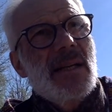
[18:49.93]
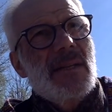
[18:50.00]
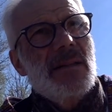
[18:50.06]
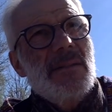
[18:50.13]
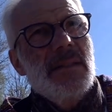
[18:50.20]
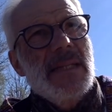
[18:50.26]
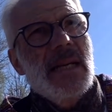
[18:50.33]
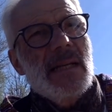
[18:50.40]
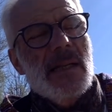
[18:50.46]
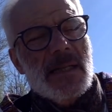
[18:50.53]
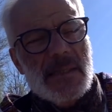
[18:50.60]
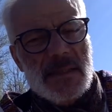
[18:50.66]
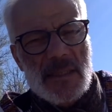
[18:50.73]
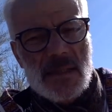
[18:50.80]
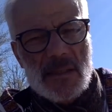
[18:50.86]
real
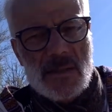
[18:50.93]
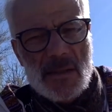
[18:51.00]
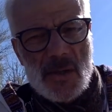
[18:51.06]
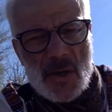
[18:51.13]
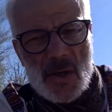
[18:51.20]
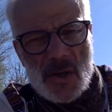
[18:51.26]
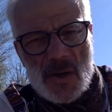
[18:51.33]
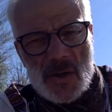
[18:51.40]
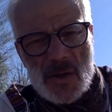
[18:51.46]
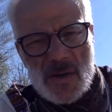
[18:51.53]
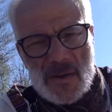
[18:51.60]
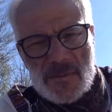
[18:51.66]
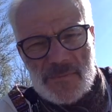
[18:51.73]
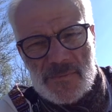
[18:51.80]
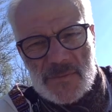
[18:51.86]
idea
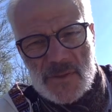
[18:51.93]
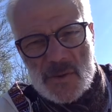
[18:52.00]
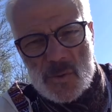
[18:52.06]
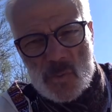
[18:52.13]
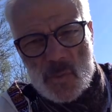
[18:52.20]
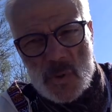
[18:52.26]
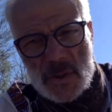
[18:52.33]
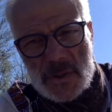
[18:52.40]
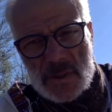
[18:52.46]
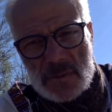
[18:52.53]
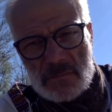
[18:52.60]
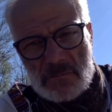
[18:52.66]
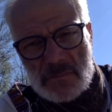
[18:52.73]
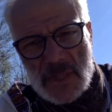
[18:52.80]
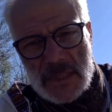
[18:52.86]
of what
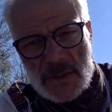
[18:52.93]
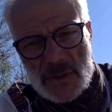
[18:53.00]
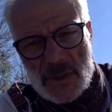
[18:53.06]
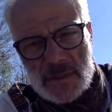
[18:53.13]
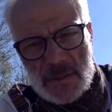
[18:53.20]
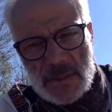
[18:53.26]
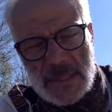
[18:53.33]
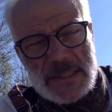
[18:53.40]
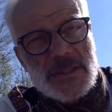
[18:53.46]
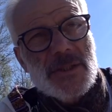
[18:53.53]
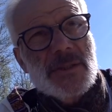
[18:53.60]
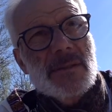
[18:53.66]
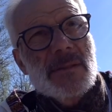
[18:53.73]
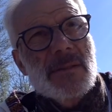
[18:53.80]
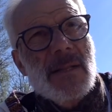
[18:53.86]
my
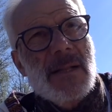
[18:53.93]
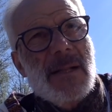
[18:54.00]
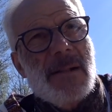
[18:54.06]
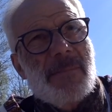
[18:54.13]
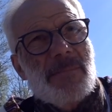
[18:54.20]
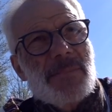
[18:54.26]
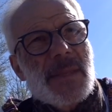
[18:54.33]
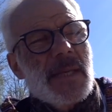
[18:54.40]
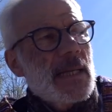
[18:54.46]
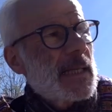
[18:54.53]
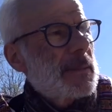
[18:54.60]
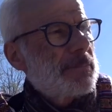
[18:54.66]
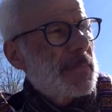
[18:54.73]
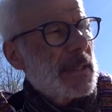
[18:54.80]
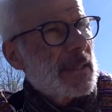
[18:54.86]
generation
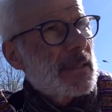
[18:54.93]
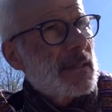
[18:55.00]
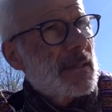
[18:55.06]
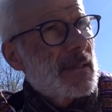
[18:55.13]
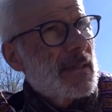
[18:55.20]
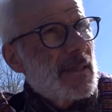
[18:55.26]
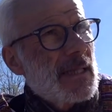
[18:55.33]
had been